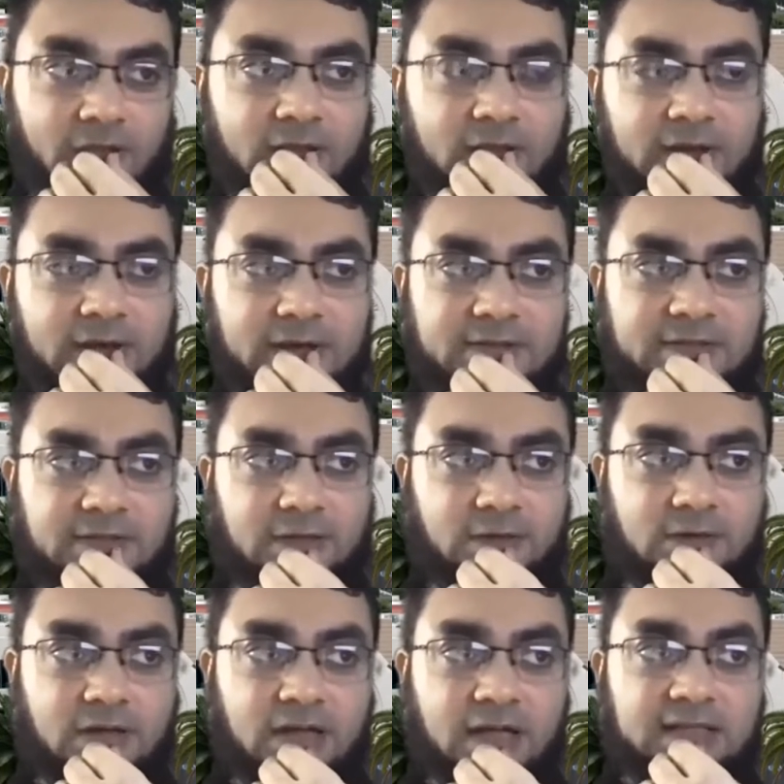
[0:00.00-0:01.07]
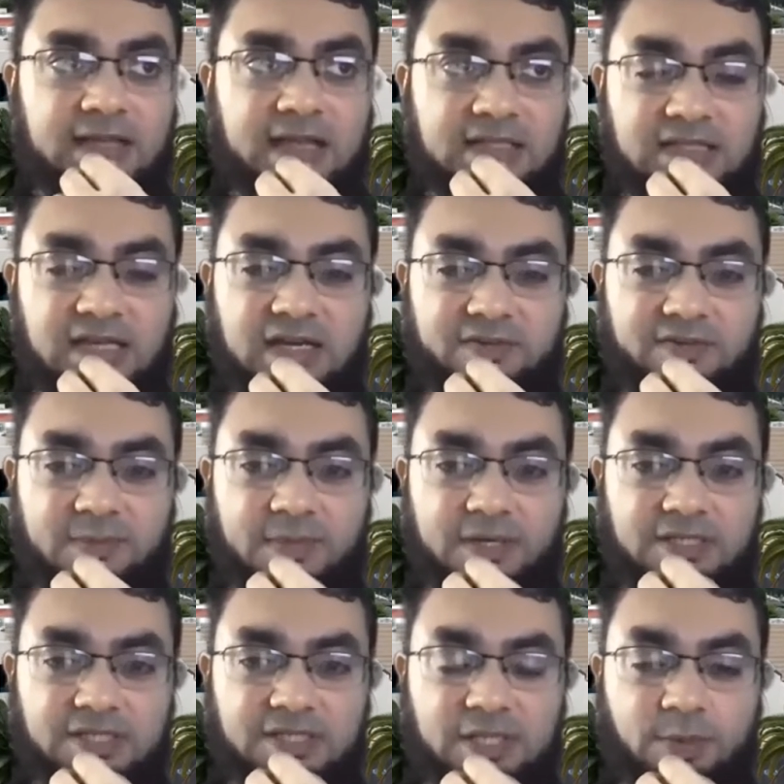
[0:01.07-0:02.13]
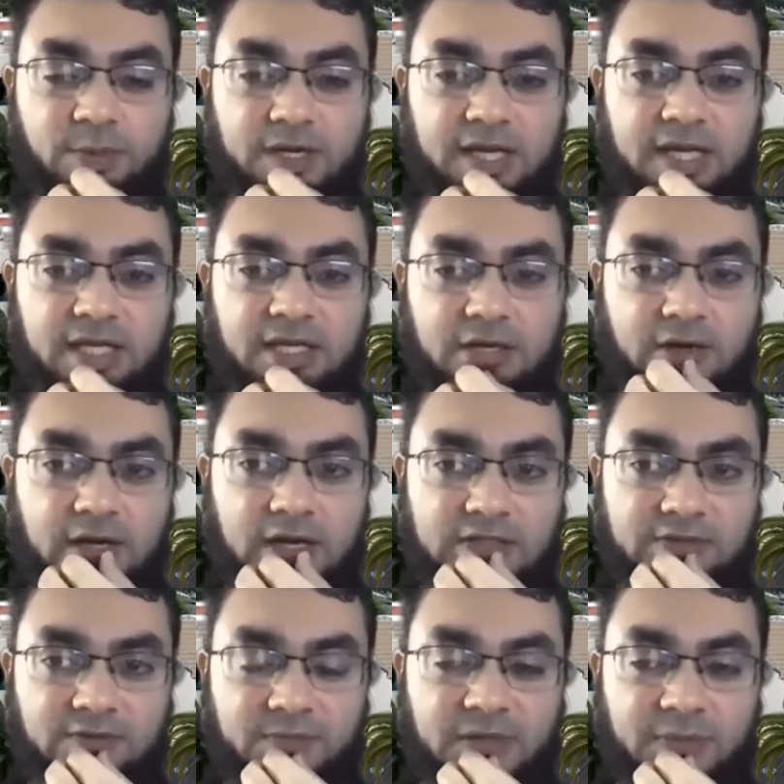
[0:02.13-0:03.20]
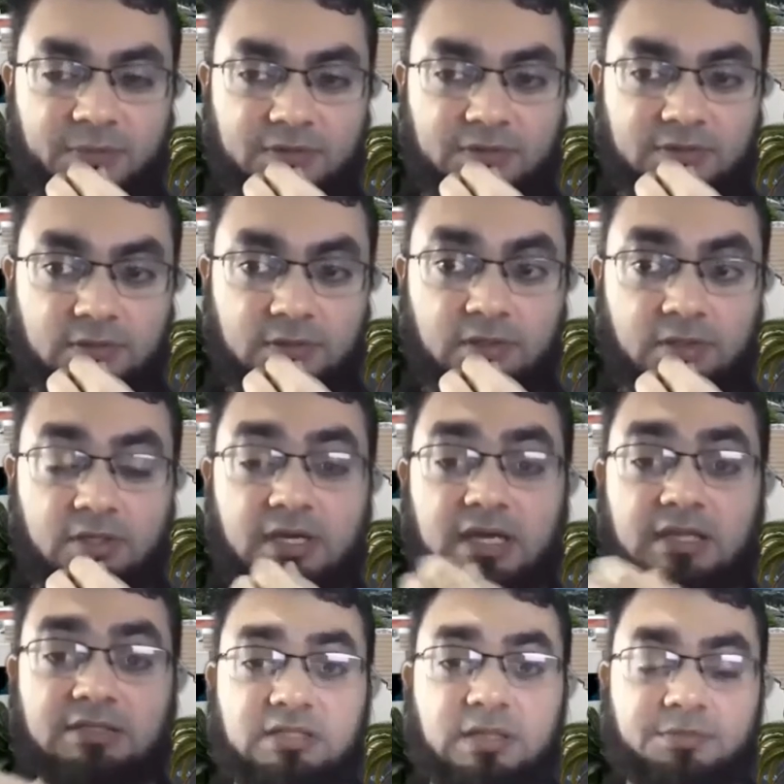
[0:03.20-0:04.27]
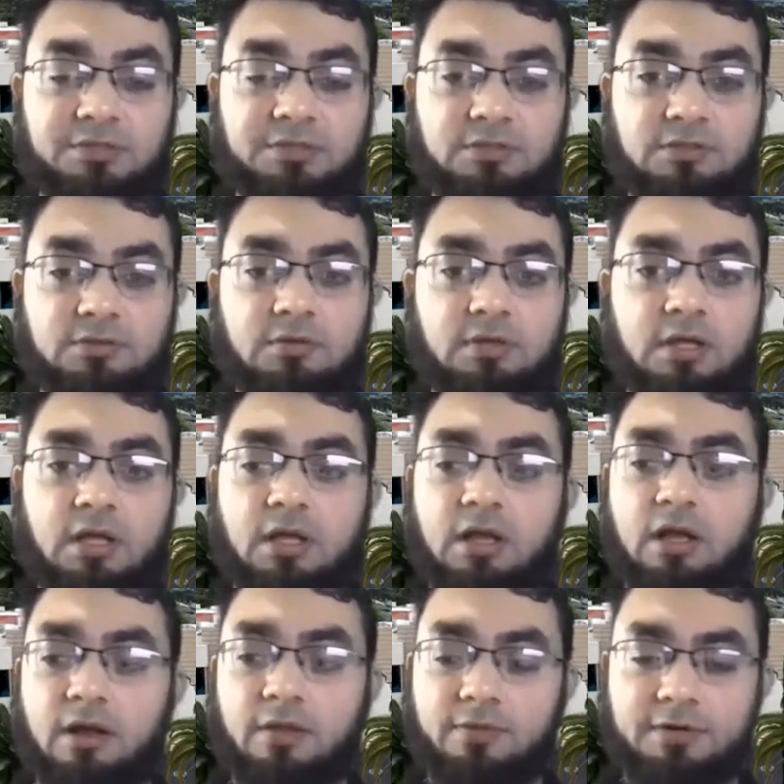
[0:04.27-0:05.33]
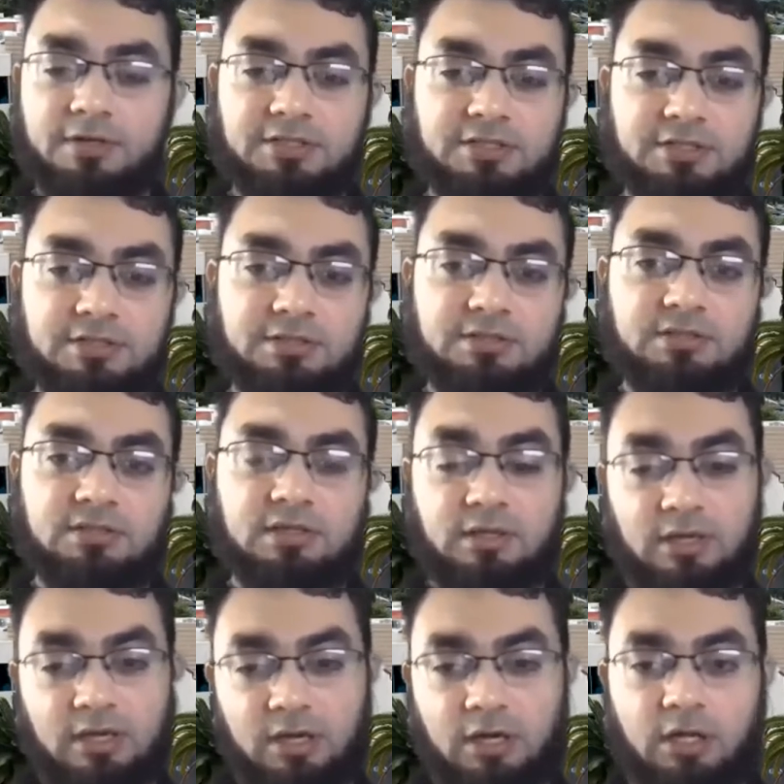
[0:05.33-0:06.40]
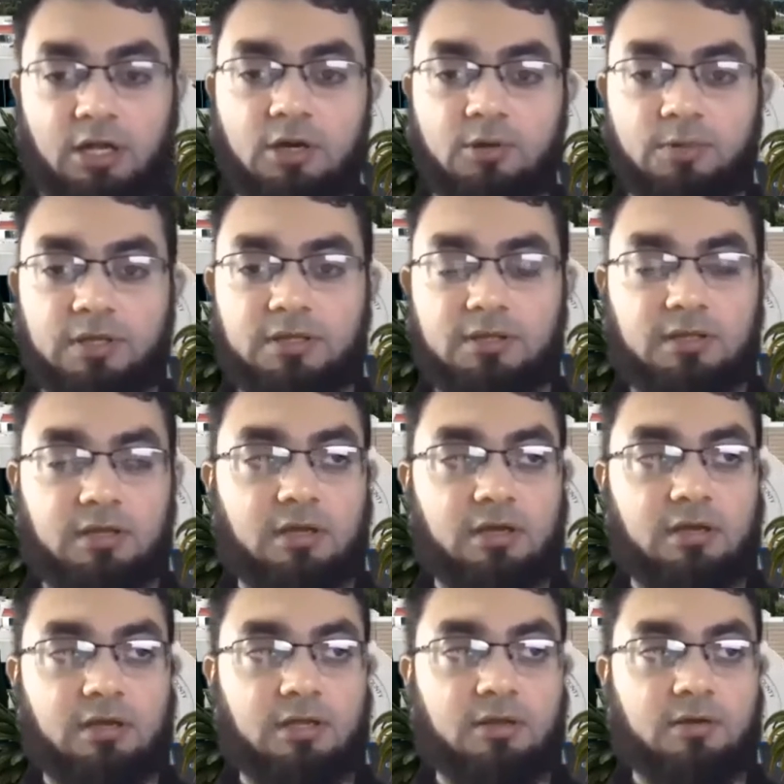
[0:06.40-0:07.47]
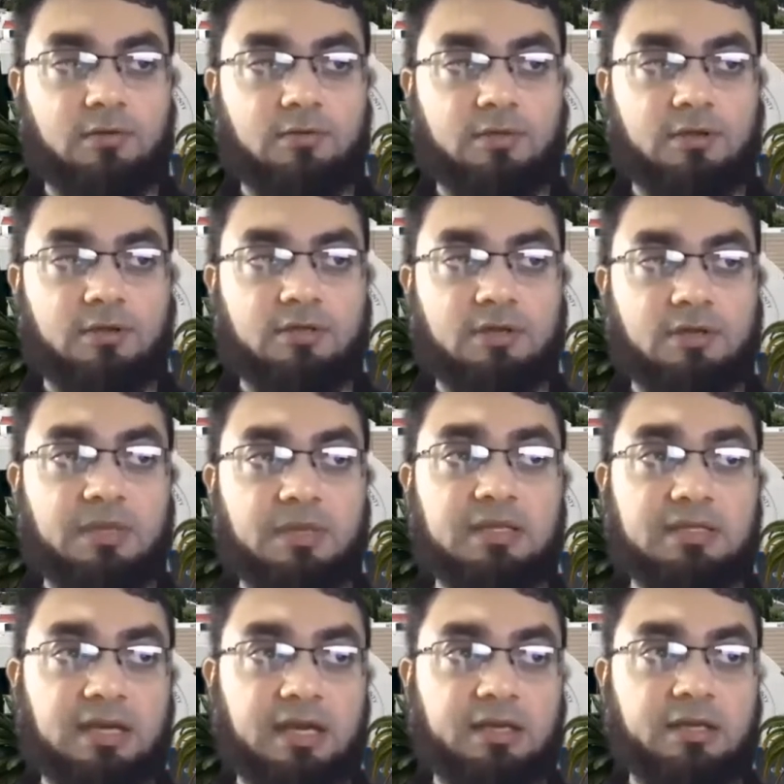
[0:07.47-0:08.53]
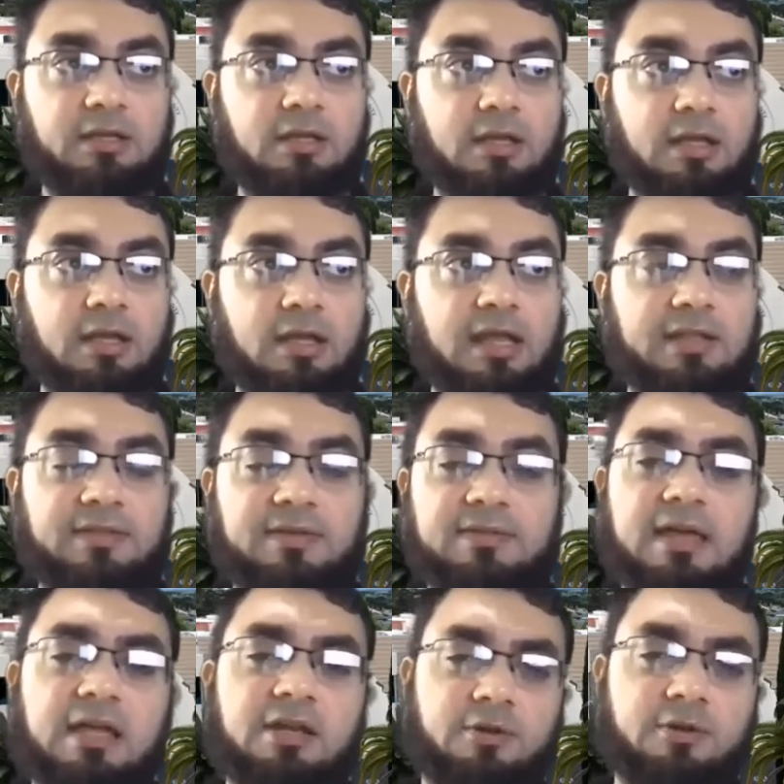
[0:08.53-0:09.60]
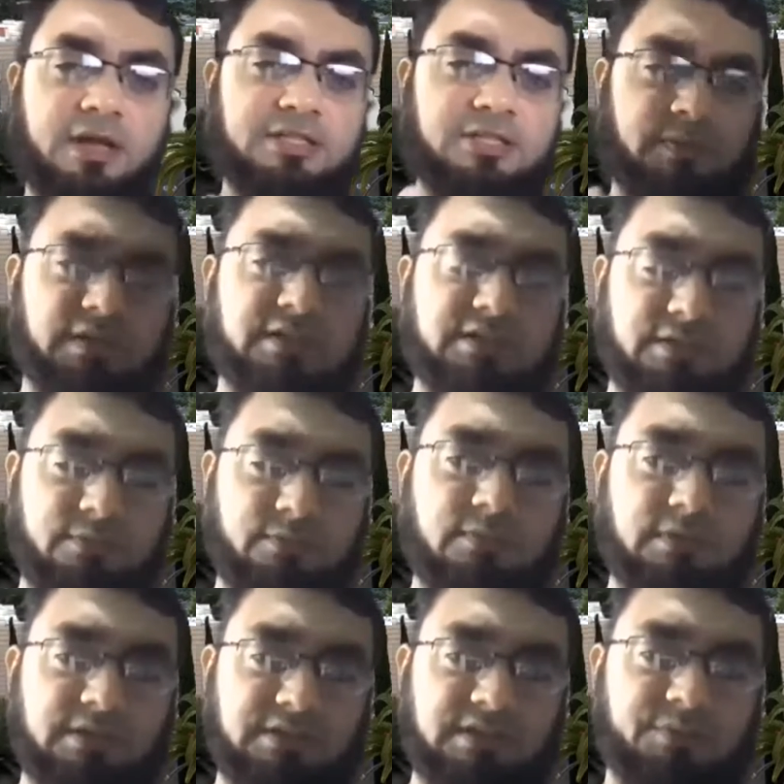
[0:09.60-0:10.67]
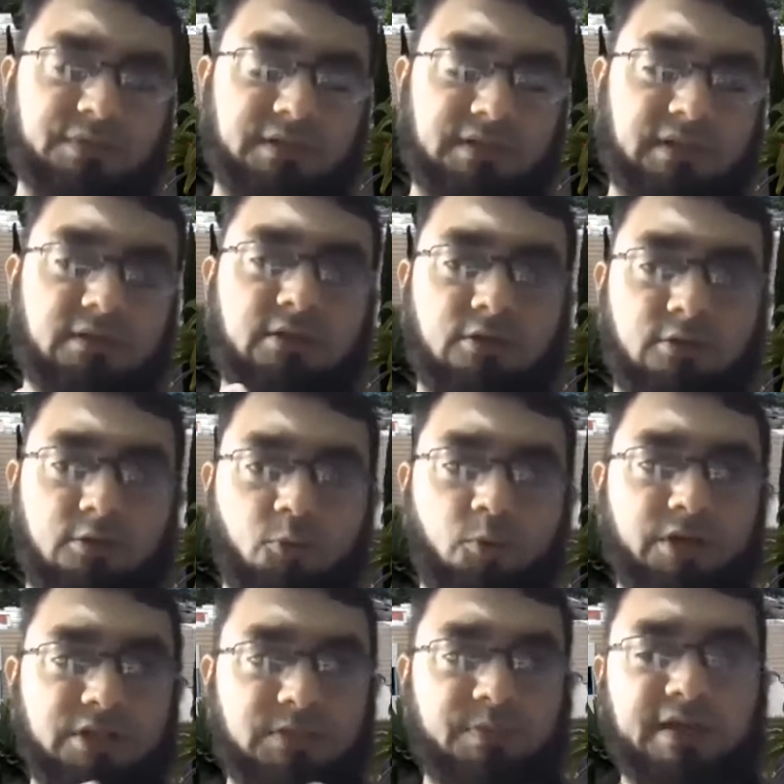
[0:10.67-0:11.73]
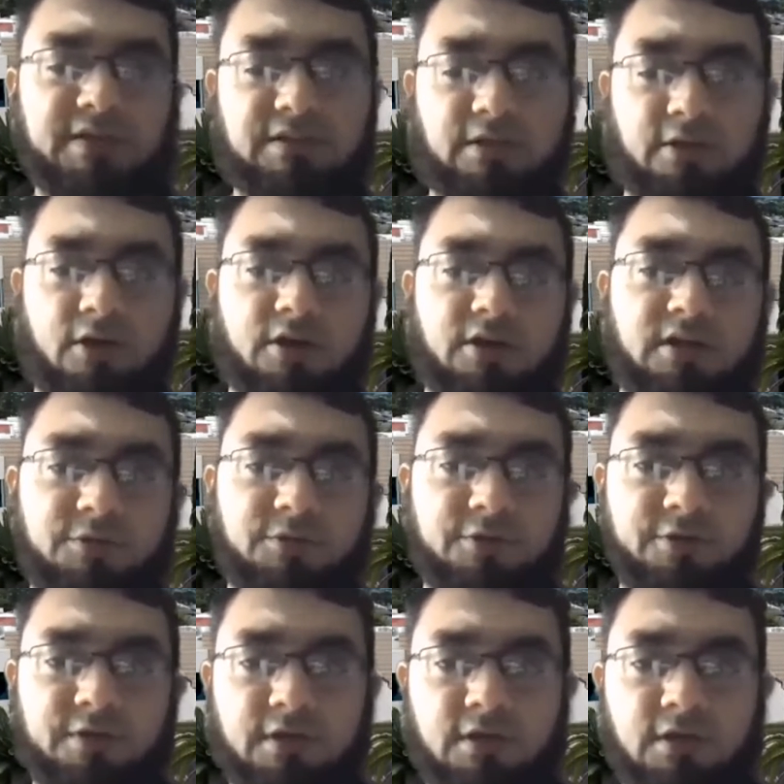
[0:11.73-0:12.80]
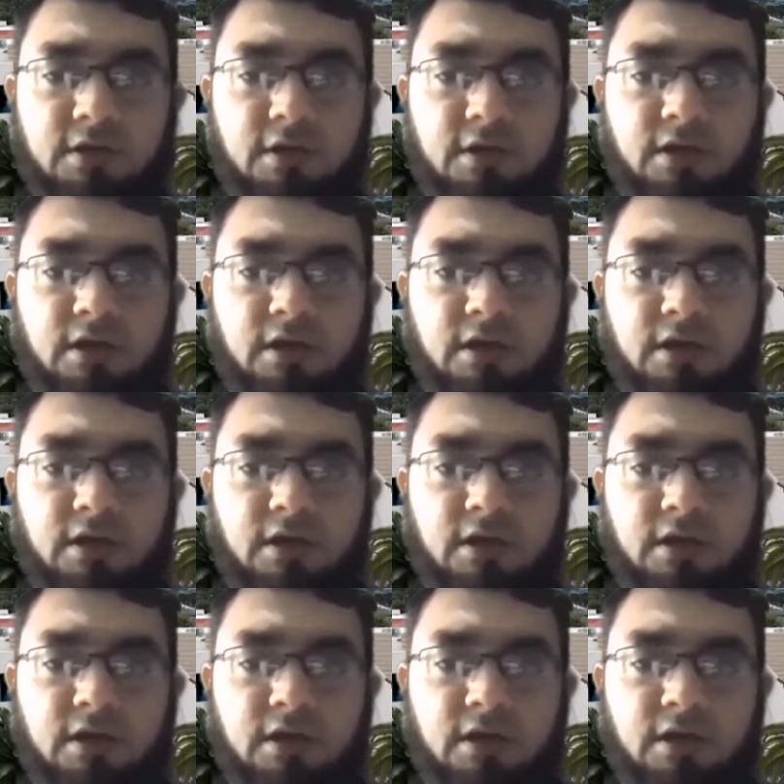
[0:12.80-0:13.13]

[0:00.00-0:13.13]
So that's kind of the messaging we're getting across, for people to look substitute other dishes along with their meat diet. And I think that gradualism is something that works best in our community,